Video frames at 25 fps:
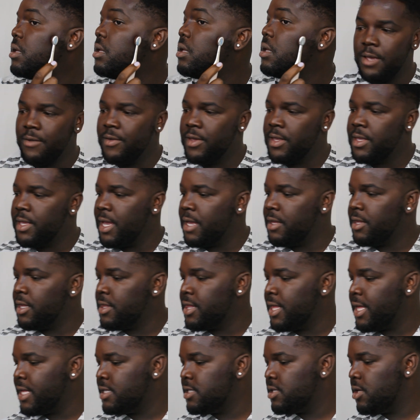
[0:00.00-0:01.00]
Now that
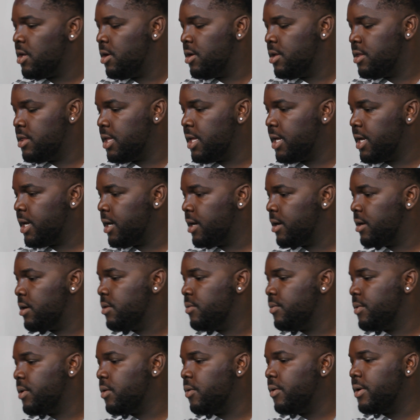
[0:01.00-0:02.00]
that's on there,
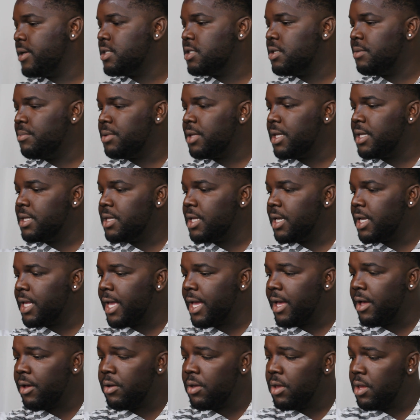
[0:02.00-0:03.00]
we're going to blend that
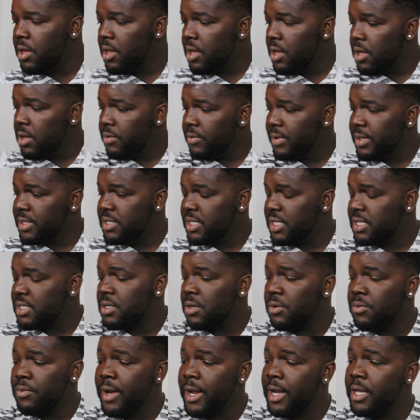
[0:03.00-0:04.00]
out with just
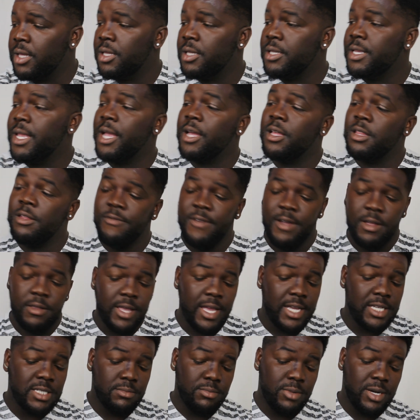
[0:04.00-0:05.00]
a regular
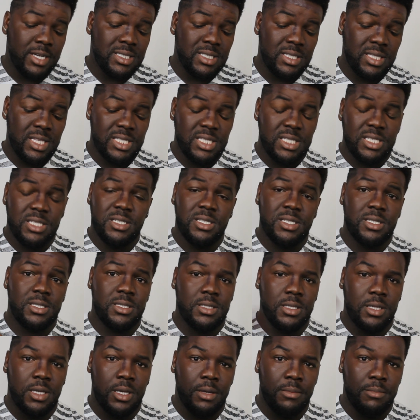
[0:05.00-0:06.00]
foundation brush. And this is
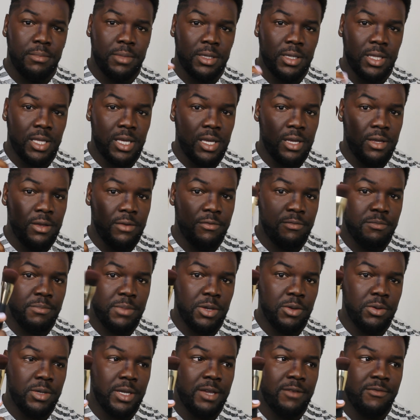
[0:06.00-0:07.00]
just the Believe
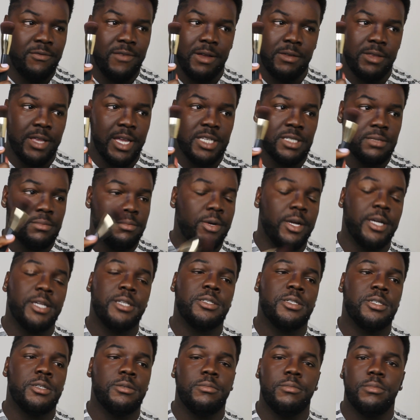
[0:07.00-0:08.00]
Beauty foundation
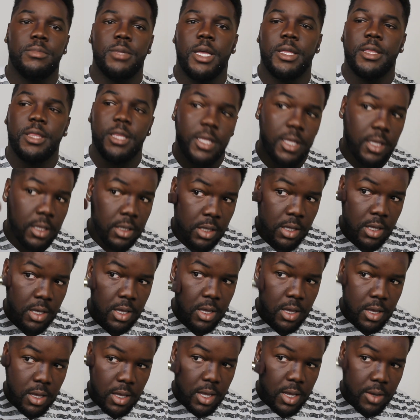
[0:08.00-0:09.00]
brush, nothing.
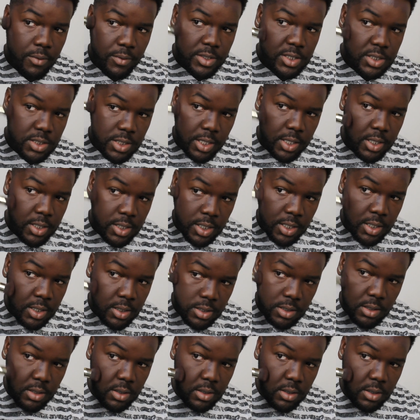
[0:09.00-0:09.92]
And we're just gonna